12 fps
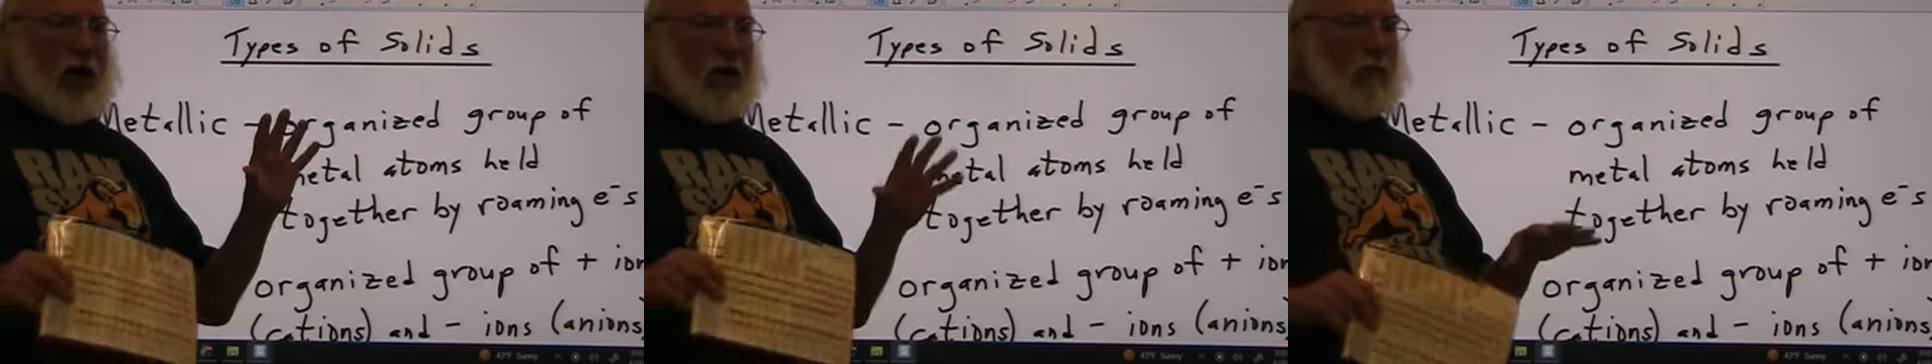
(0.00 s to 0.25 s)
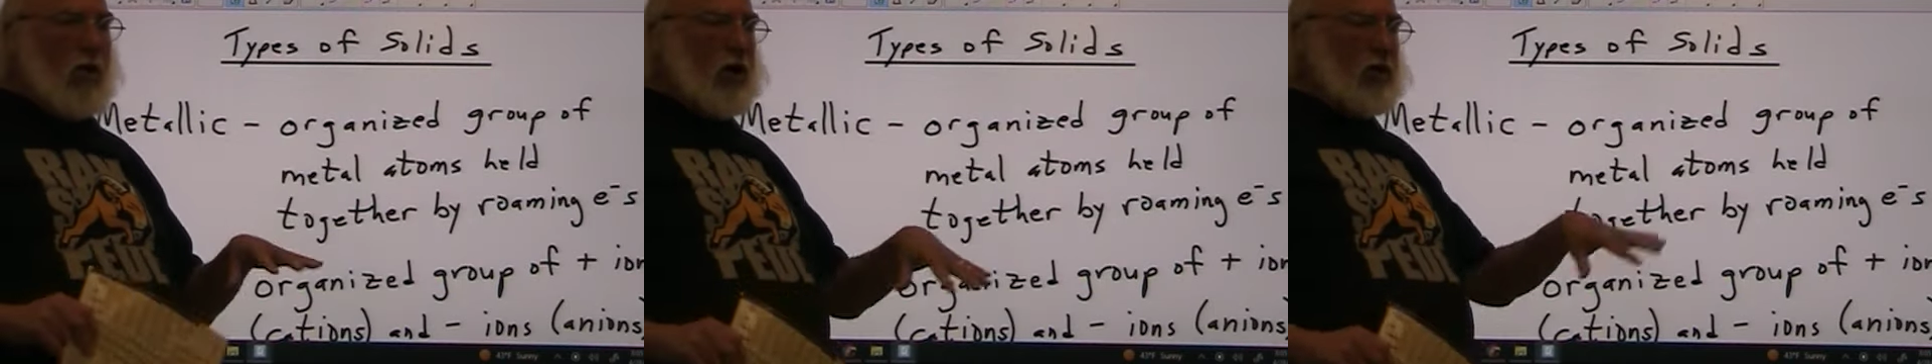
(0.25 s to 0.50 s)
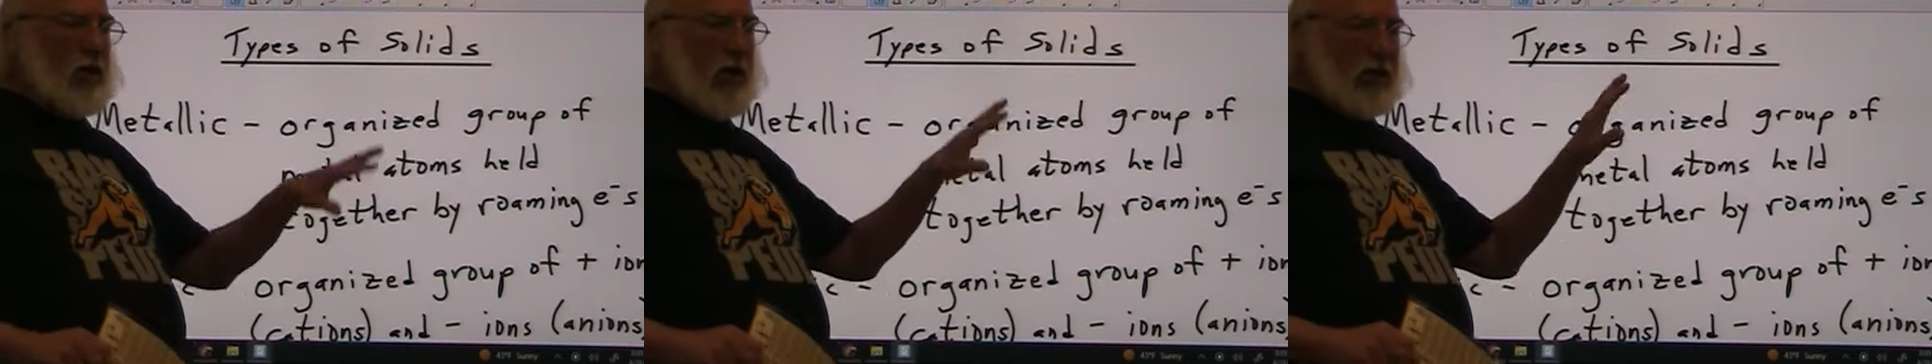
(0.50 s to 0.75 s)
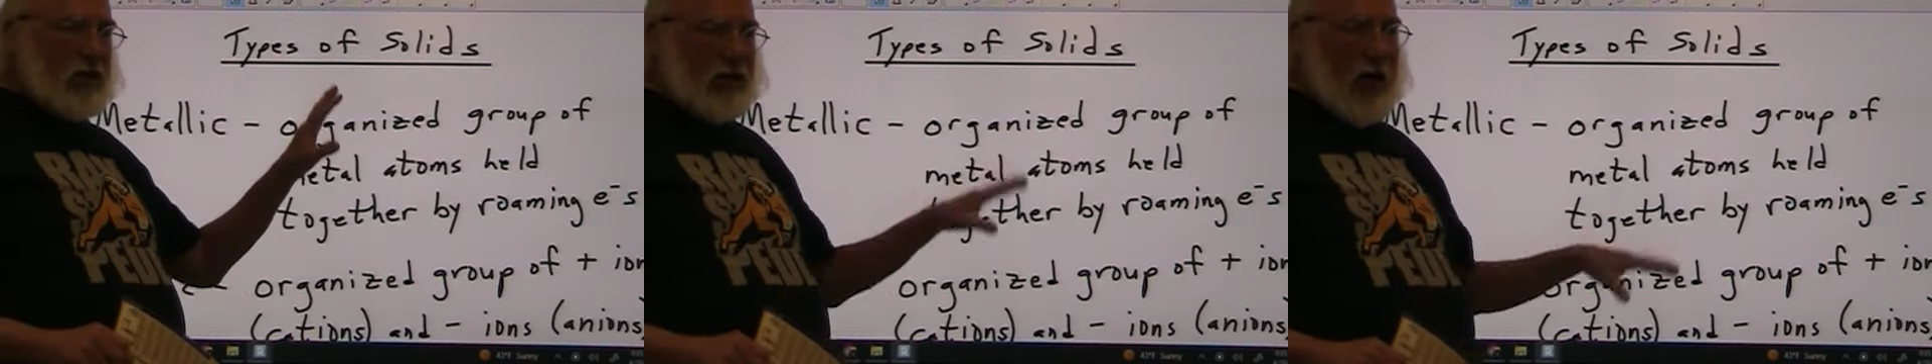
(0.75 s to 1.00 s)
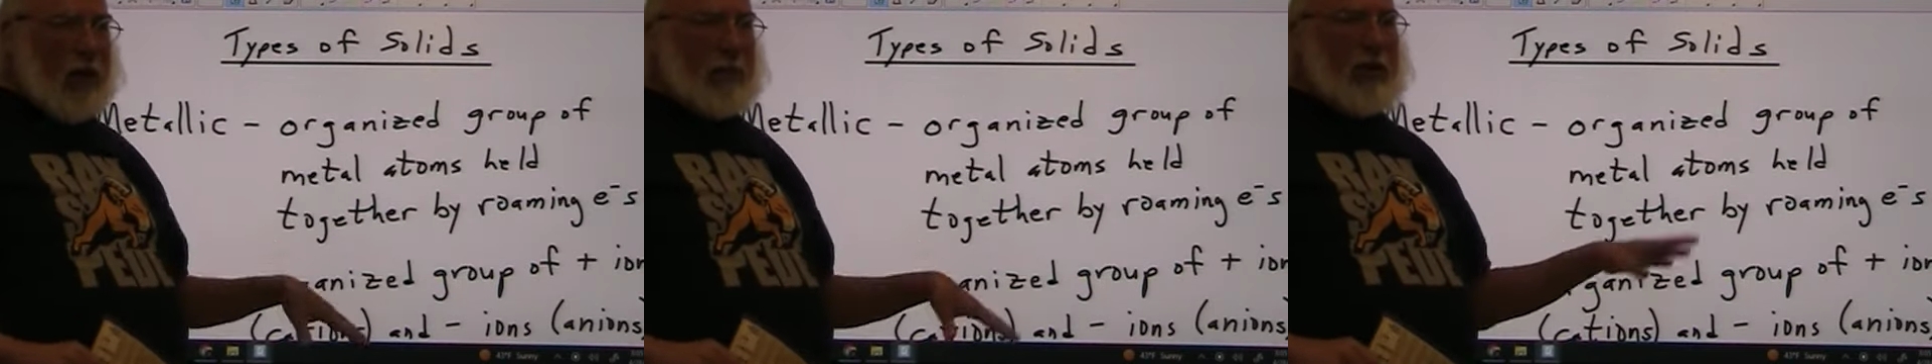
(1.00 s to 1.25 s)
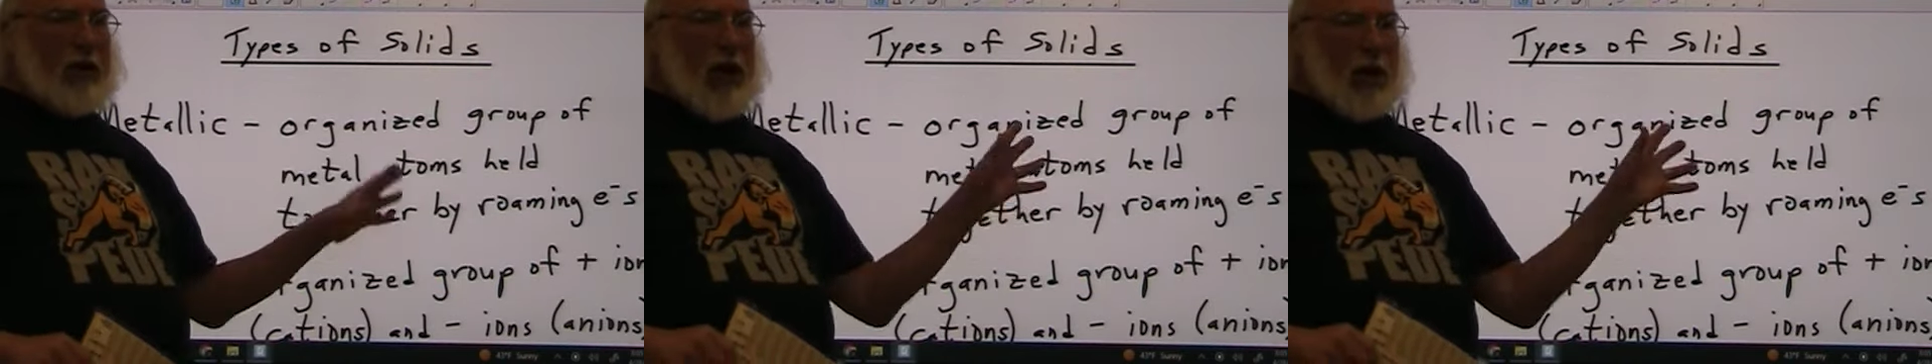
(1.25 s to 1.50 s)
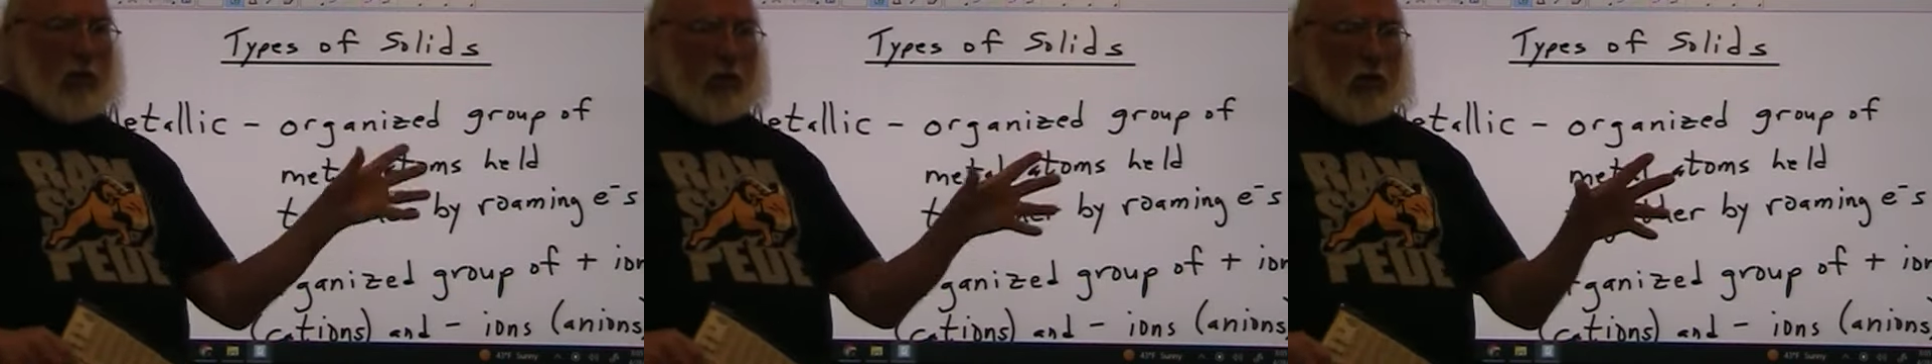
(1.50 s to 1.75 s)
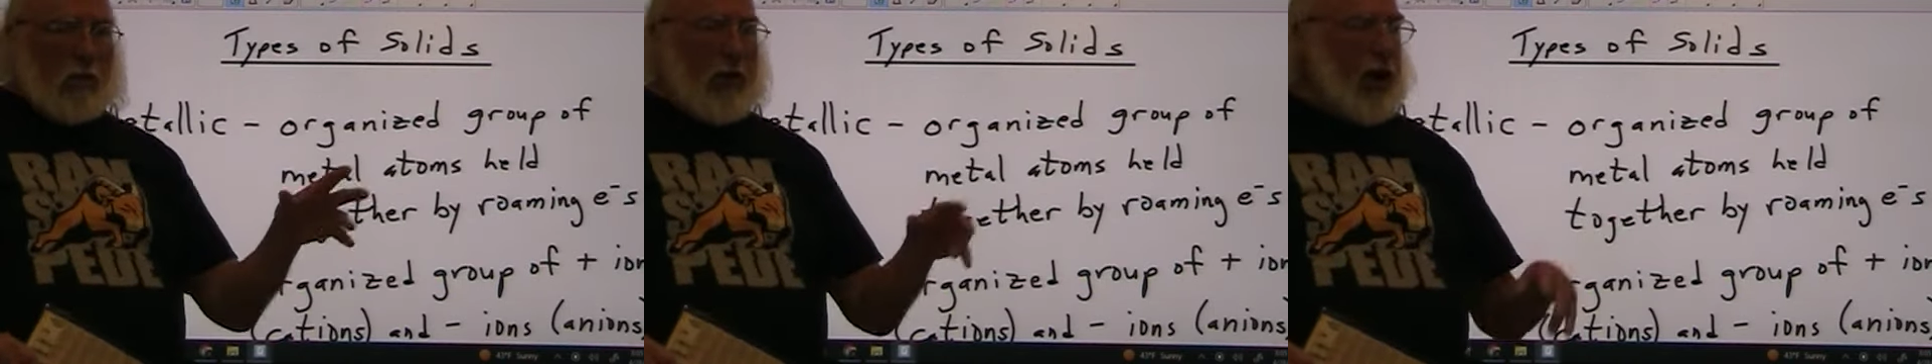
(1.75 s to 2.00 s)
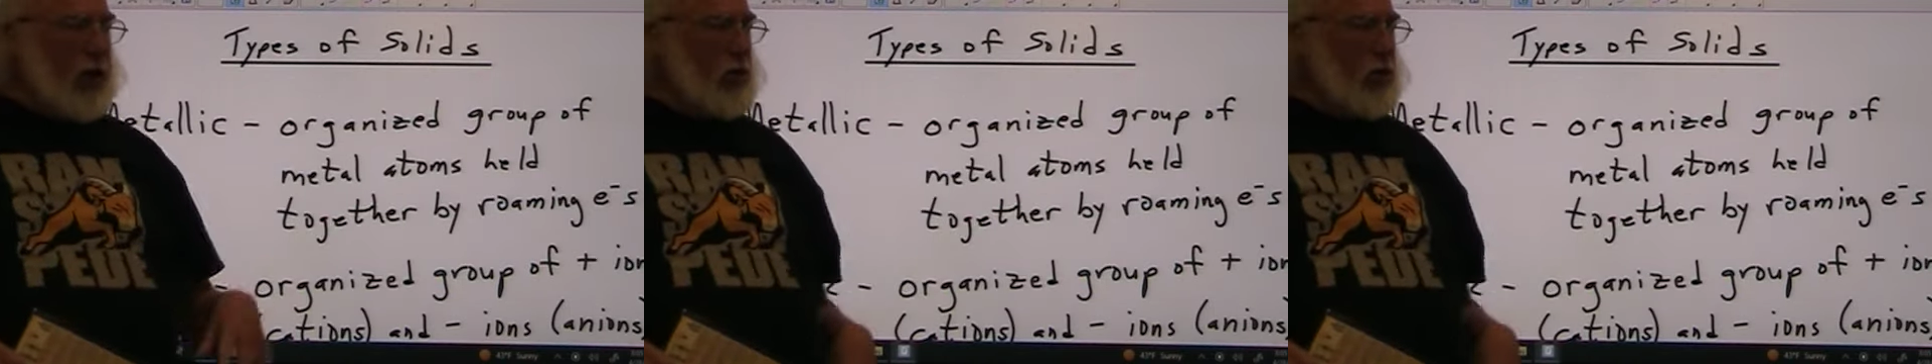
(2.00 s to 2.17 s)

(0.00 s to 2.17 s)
haven't watched it yet, stop it now and go back and